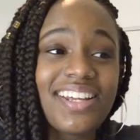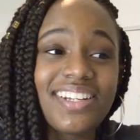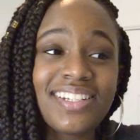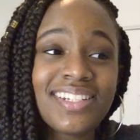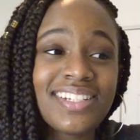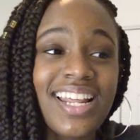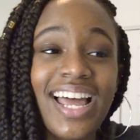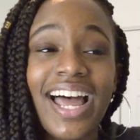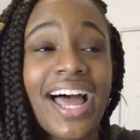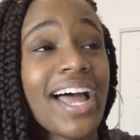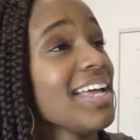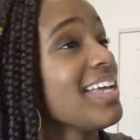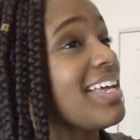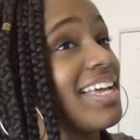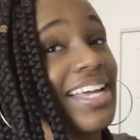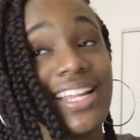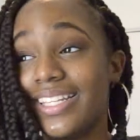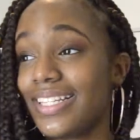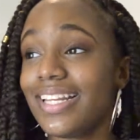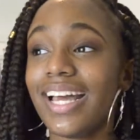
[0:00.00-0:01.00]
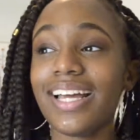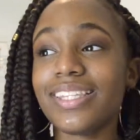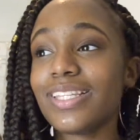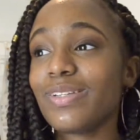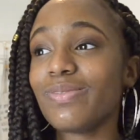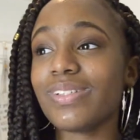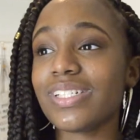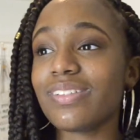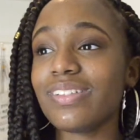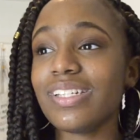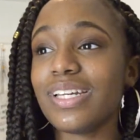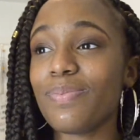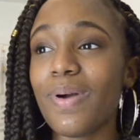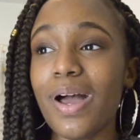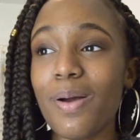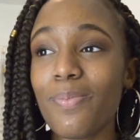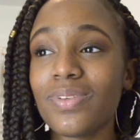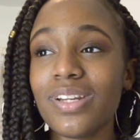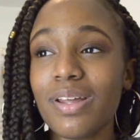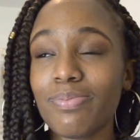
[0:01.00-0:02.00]
than that, nothing was really
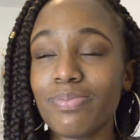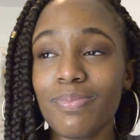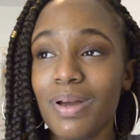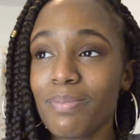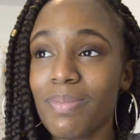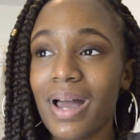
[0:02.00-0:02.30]
popping up in my